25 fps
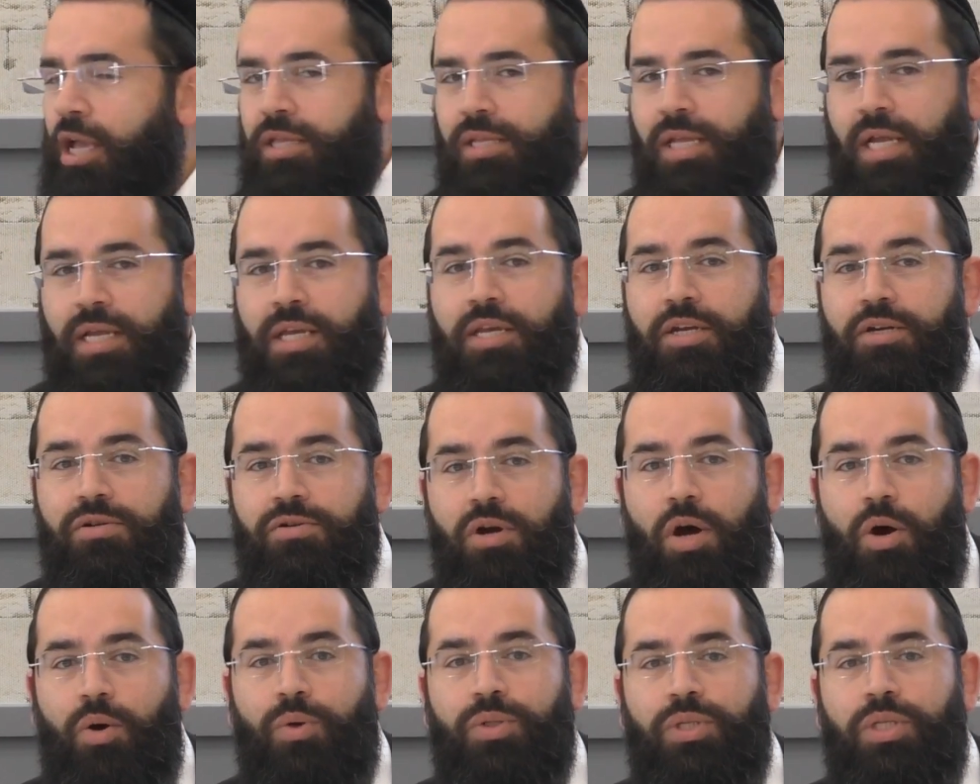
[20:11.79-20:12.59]
that he
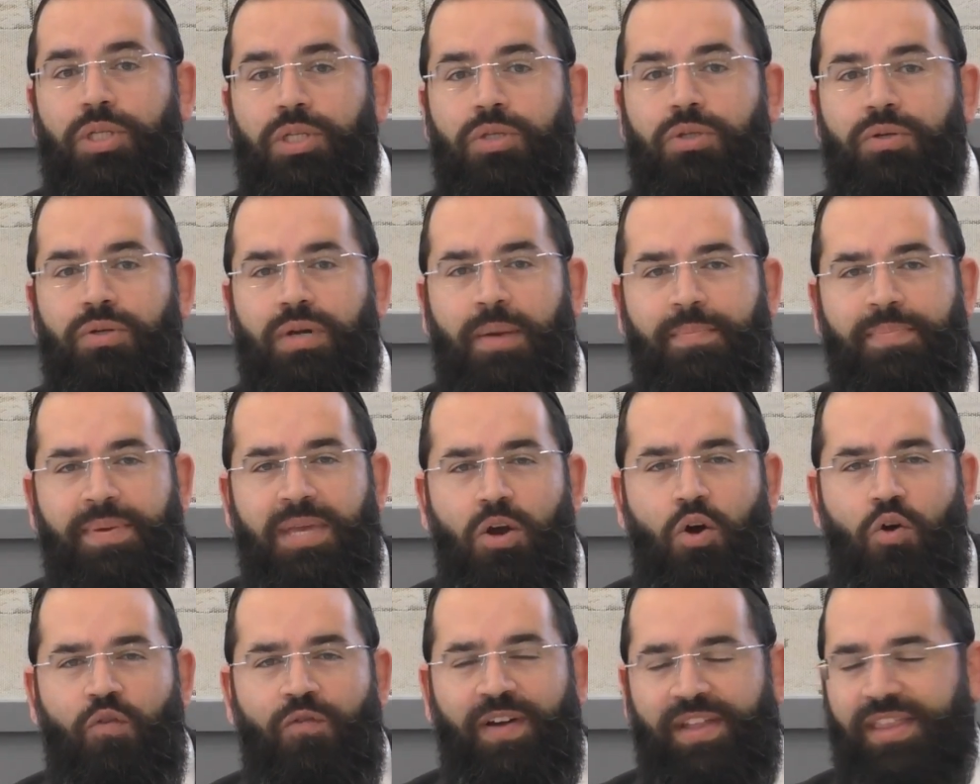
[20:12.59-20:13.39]
wrote to Rabbi
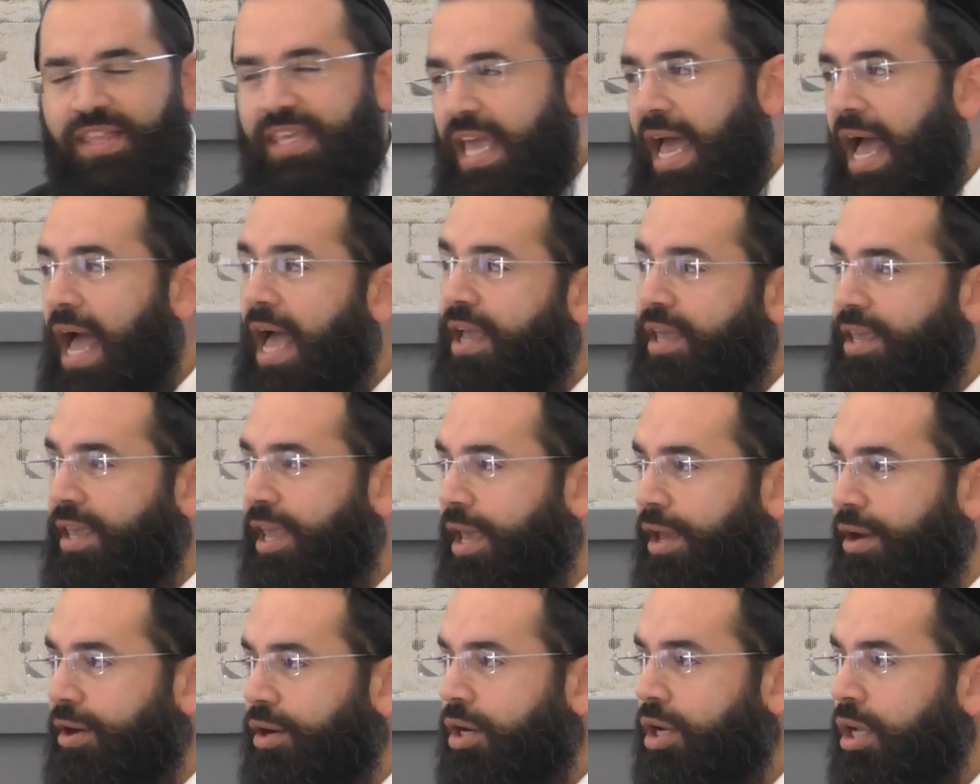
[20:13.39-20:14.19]
Ovadiah
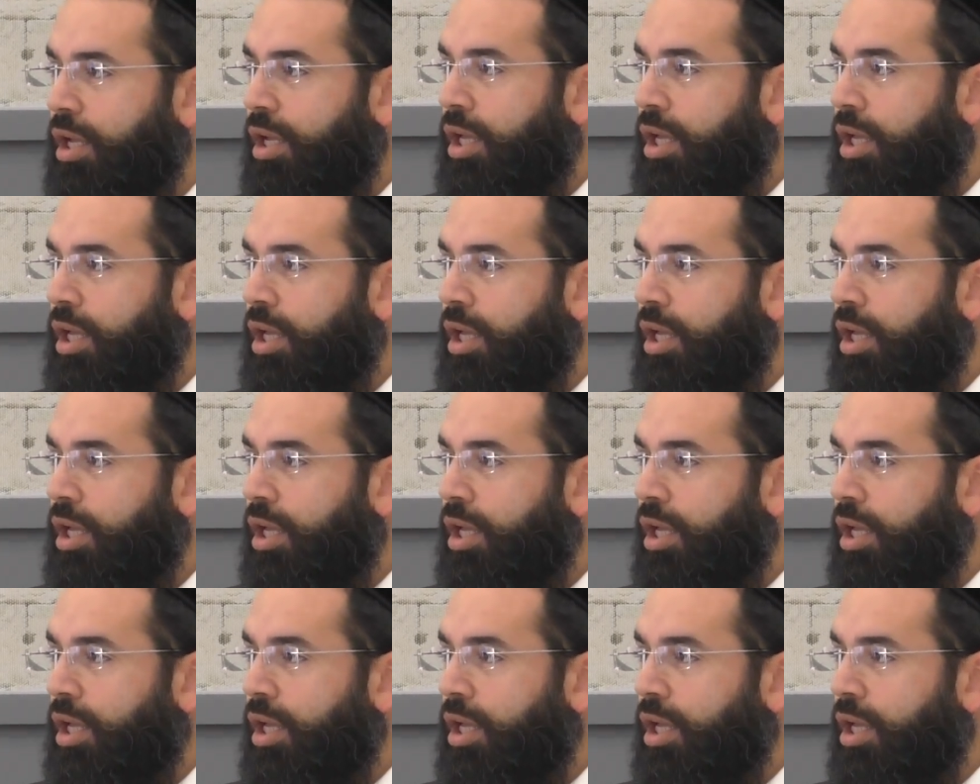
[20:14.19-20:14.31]
Ger.